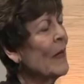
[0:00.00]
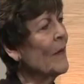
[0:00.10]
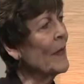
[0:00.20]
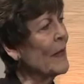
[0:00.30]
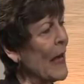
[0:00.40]

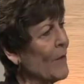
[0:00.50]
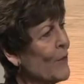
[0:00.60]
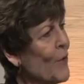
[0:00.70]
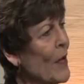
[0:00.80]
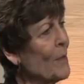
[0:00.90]
And then
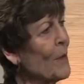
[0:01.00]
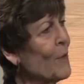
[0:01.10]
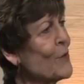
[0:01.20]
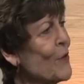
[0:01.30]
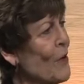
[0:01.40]
after him, it
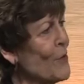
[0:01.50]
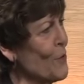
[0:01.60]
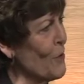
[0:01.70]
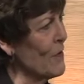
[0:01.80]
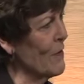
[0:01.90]
was Charles
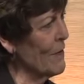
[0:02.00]
Horton.